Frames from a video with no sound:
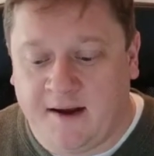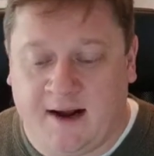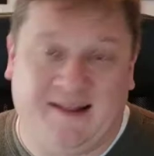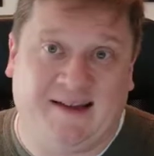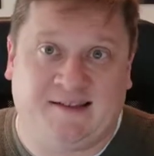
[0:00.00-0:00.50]

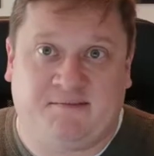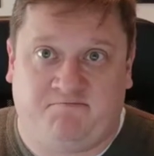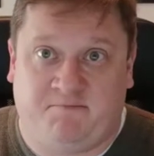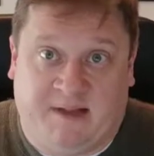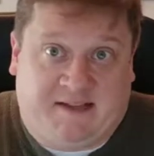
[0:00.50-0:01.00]
and that's
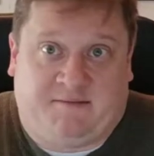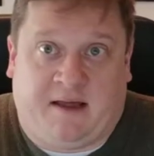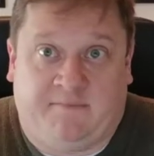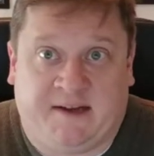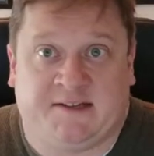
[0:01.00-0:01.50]
that
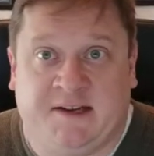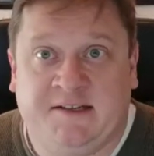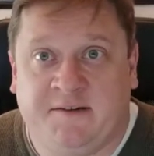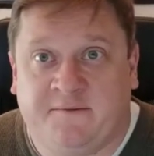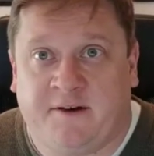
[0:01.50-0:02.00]
that makes it
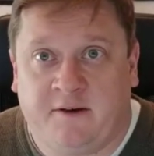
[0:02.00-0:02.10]
easy for